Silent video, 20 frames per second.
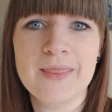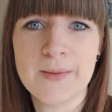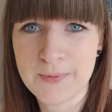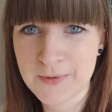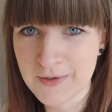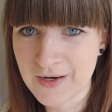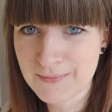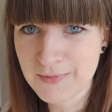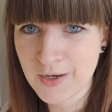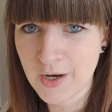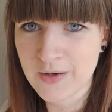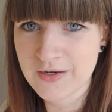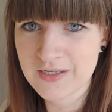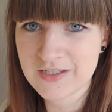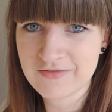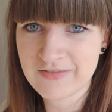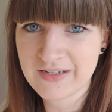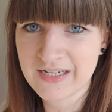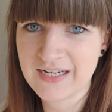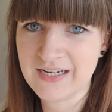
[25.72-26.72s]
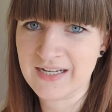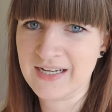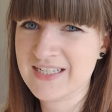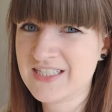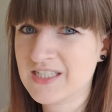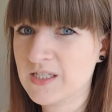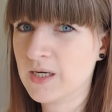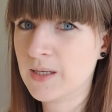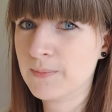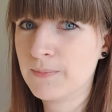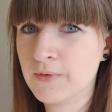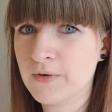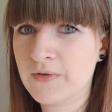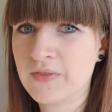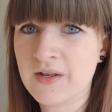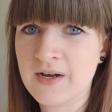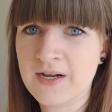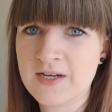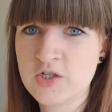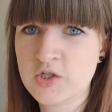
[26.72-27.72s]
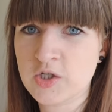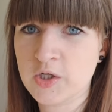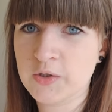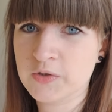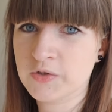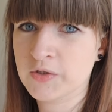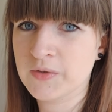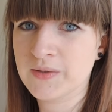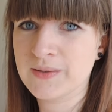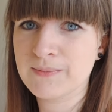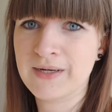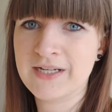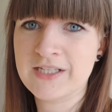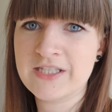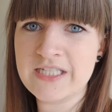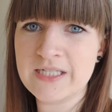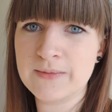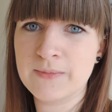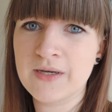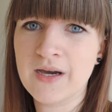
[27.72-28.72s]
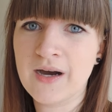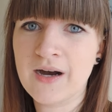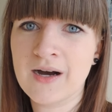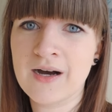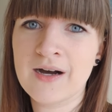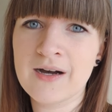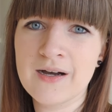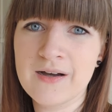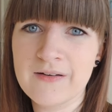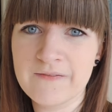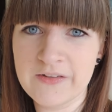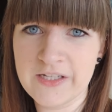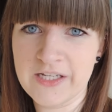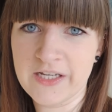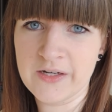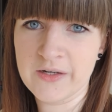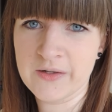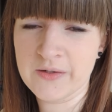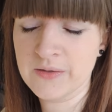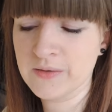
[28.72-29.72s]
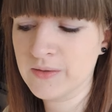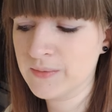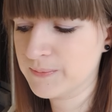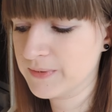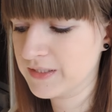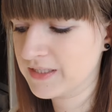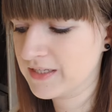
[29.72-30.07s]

the book I'm currently reading is not a book that I showed you in my TBR video